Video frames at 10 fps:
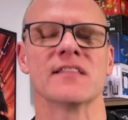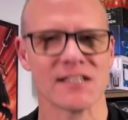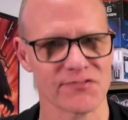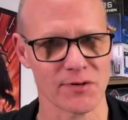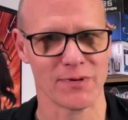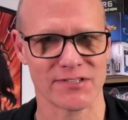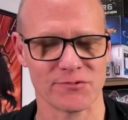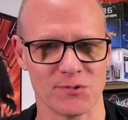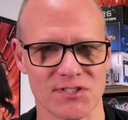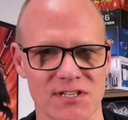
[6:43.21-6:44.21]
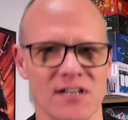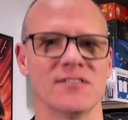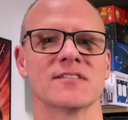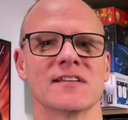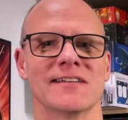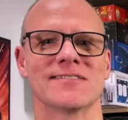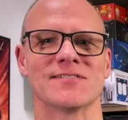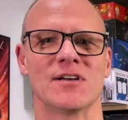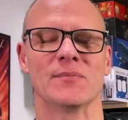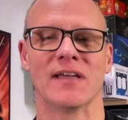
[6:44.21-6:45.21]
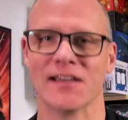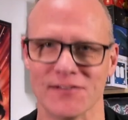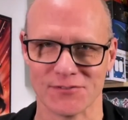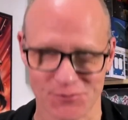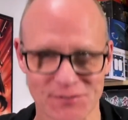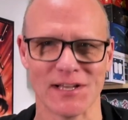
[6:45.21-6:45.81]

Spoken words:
Thanks very much for watching. I'll see you next time, and good